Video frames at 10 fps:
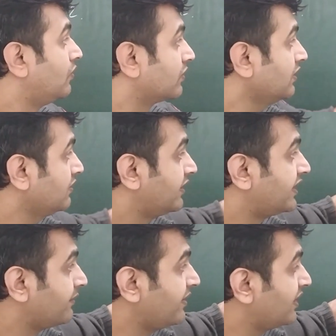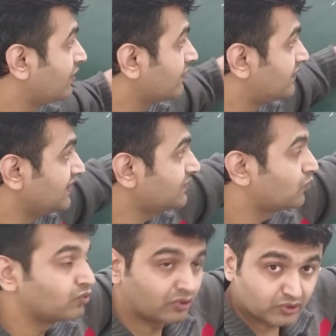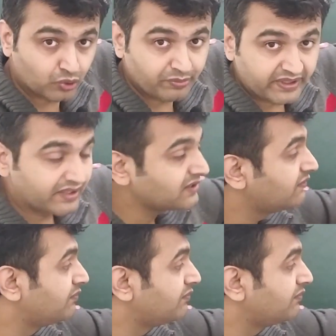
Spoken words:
Okay, determinant of this 2 cross 2 matrix